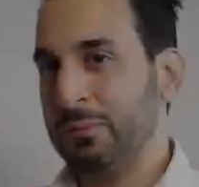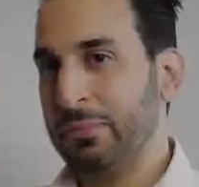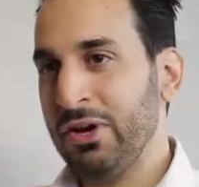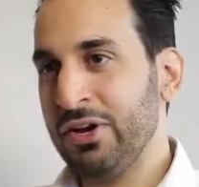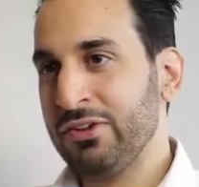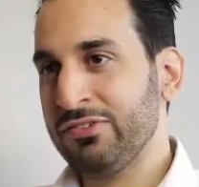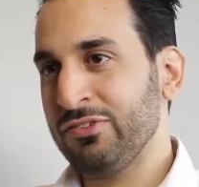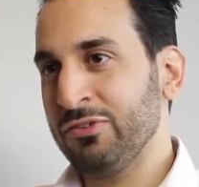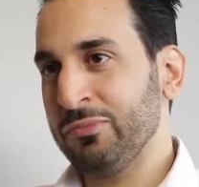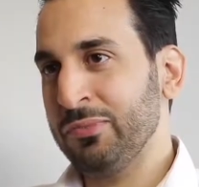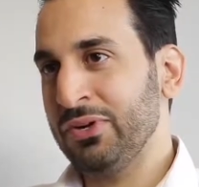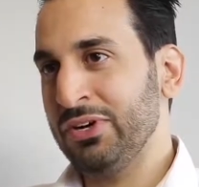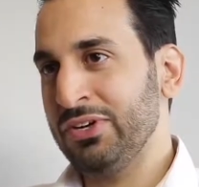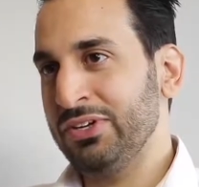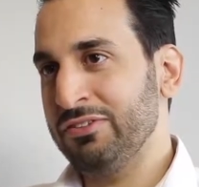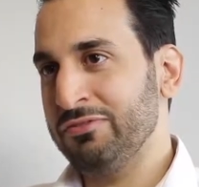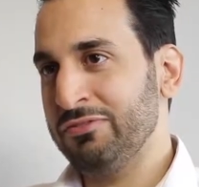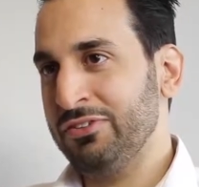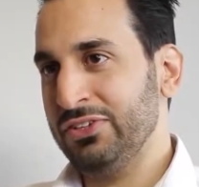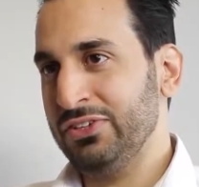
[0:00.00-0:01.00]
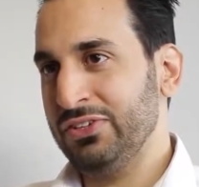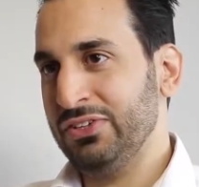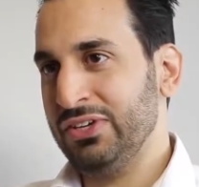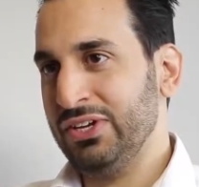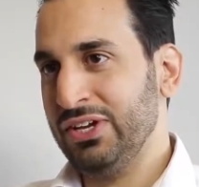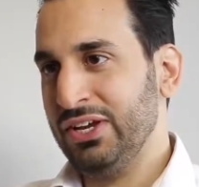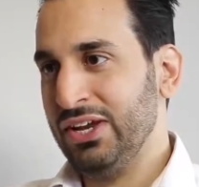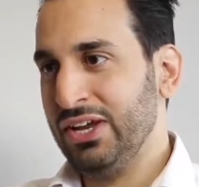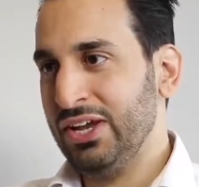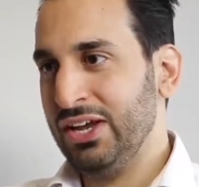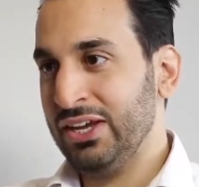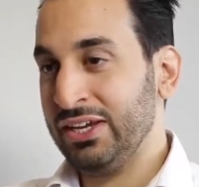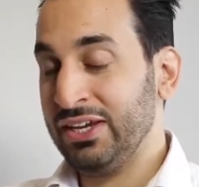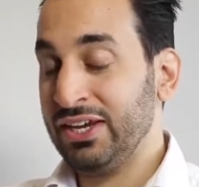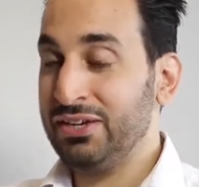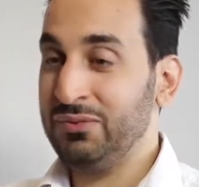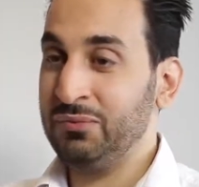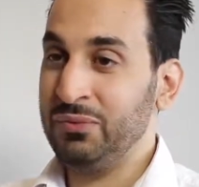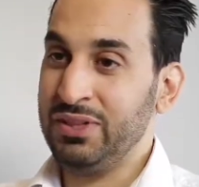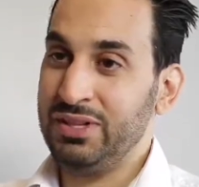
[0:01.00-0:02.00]
a personal point of view,
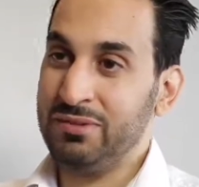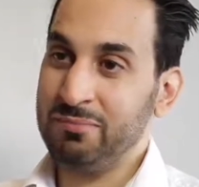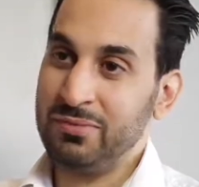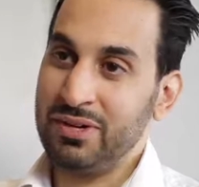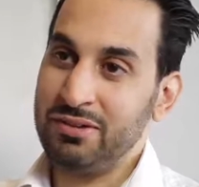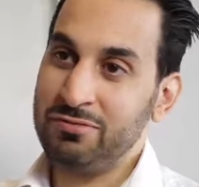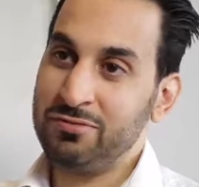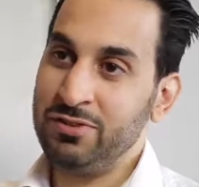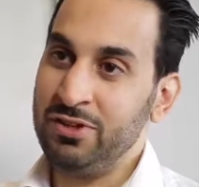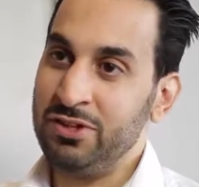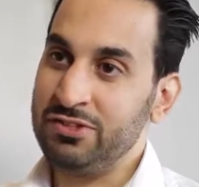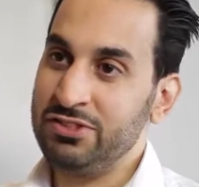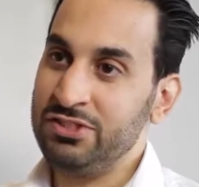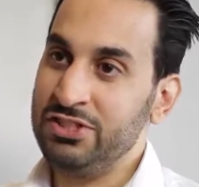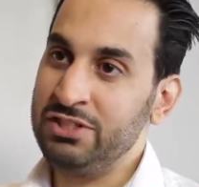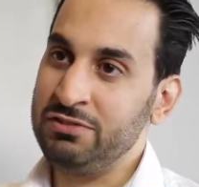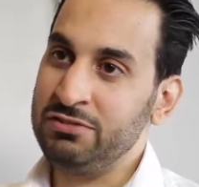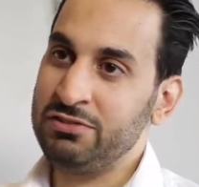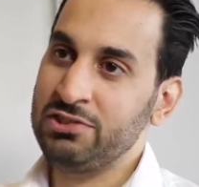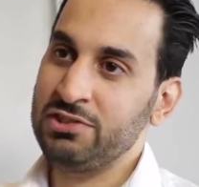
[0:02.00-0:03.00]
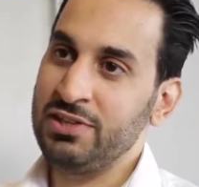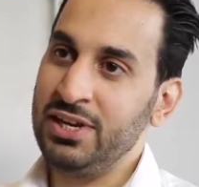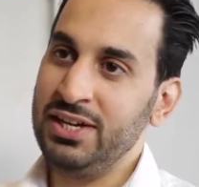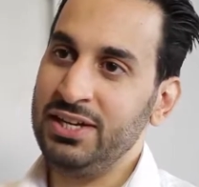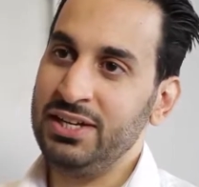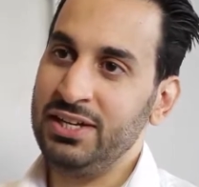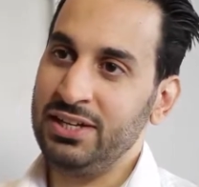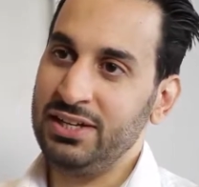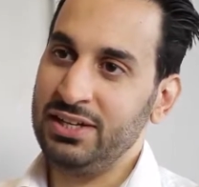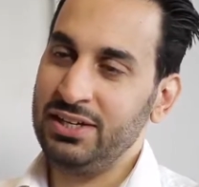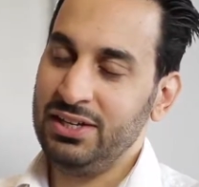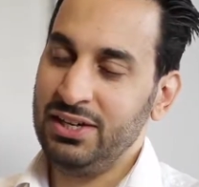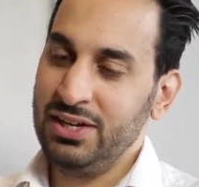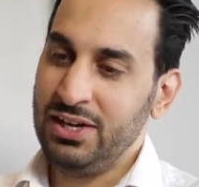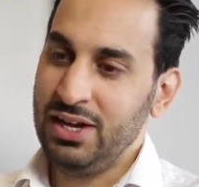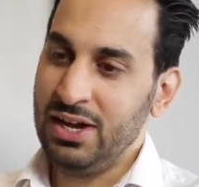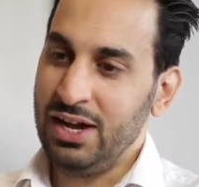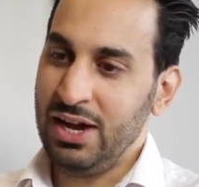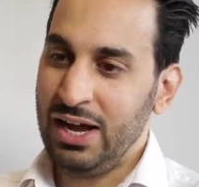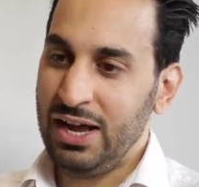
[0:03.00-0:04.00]
again, within my first year of trading,
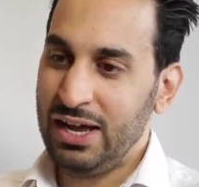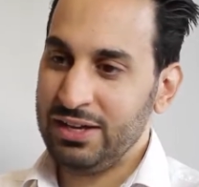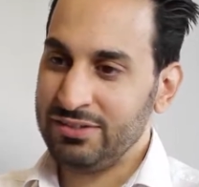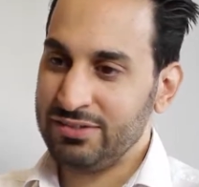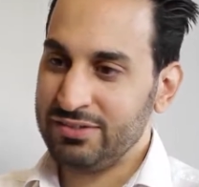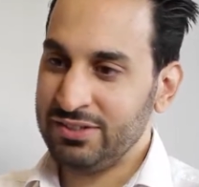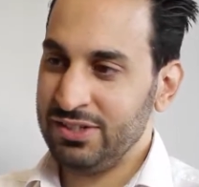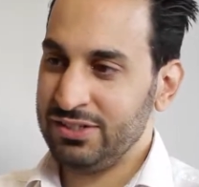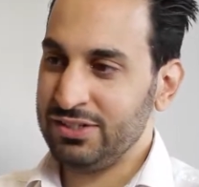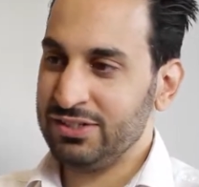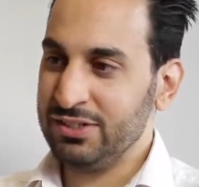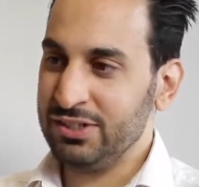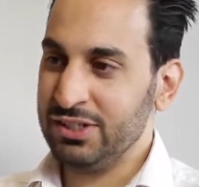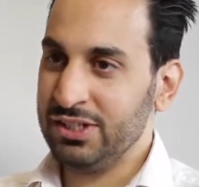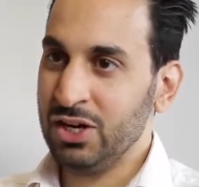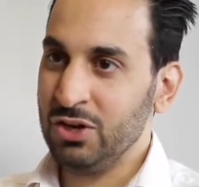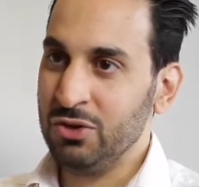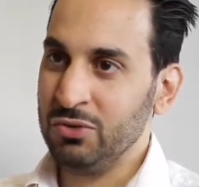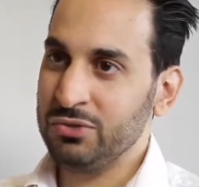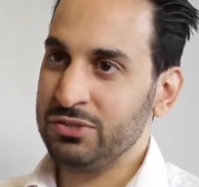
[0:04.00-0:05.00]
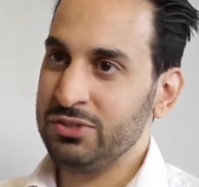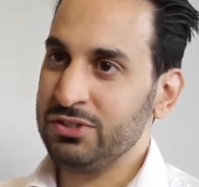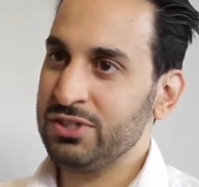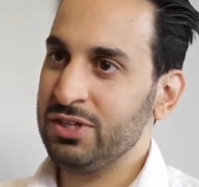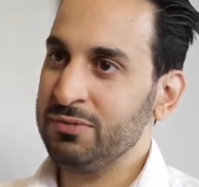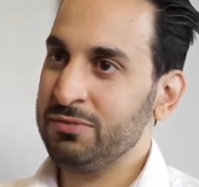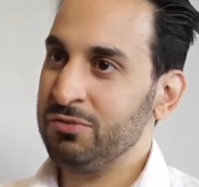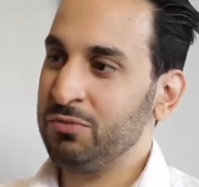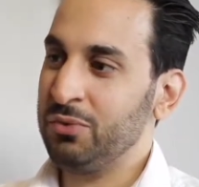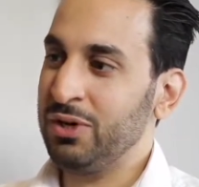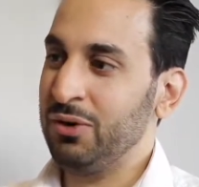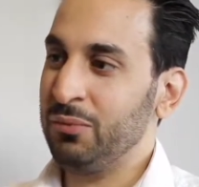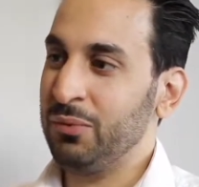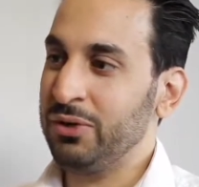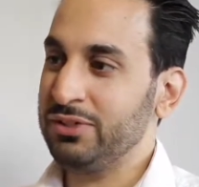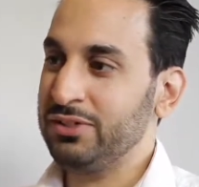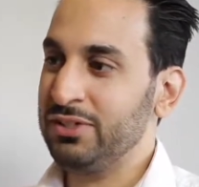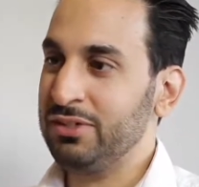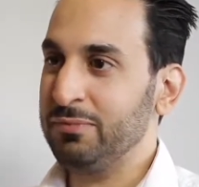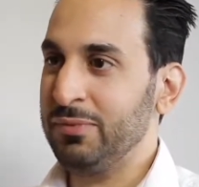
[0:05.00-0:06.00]
I had certain goals in terms of where I
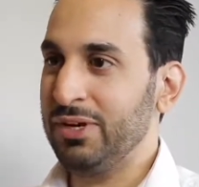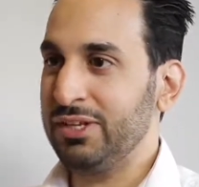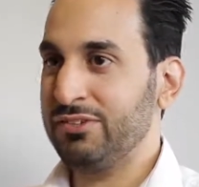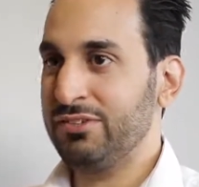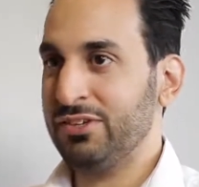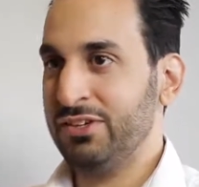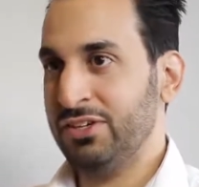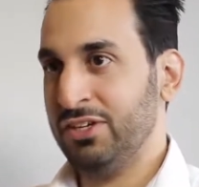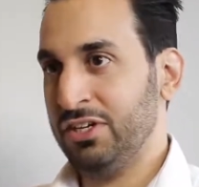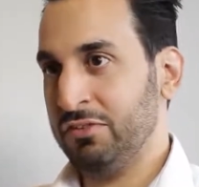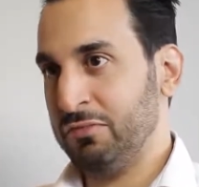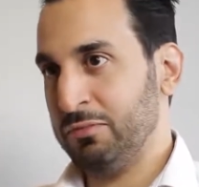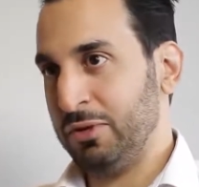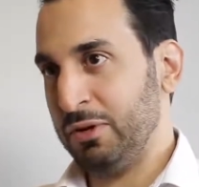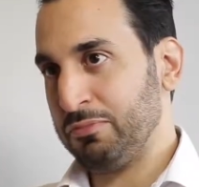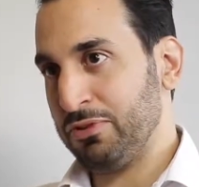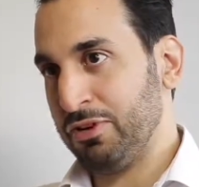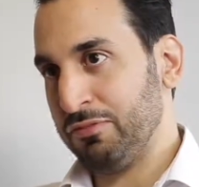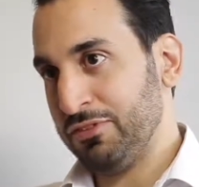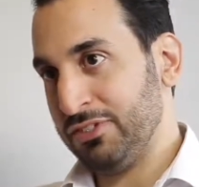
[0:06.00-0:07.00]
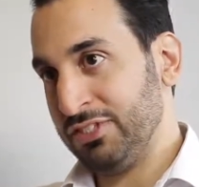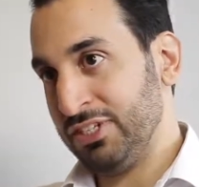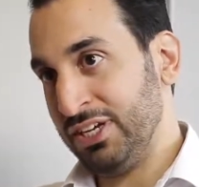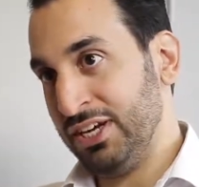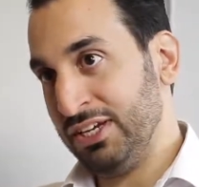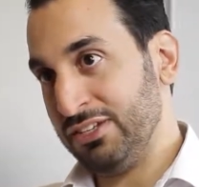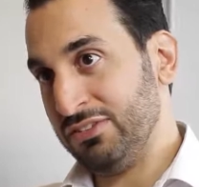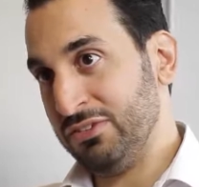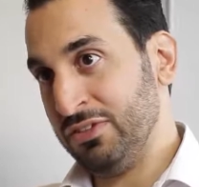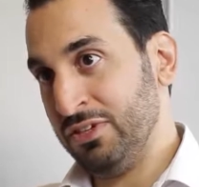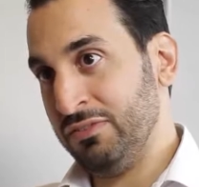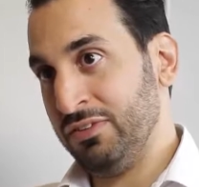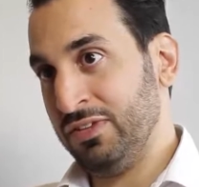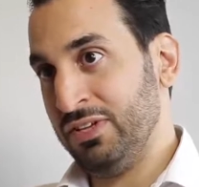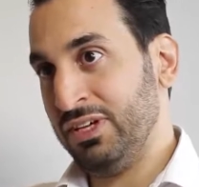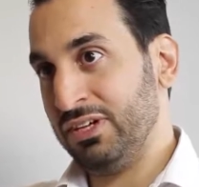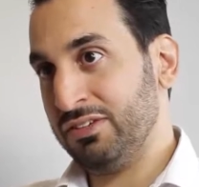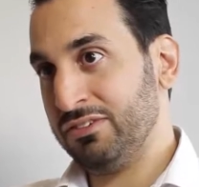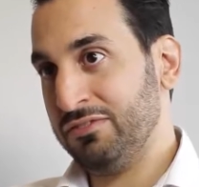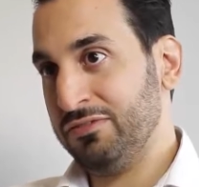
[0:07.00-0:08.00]
wanted my turnover, my profit to get to over the
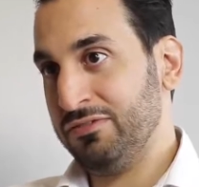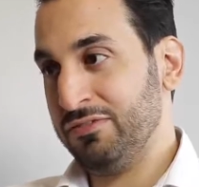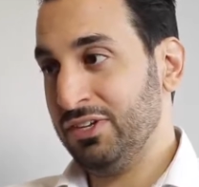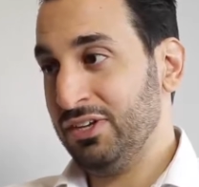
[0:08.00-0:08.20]
next,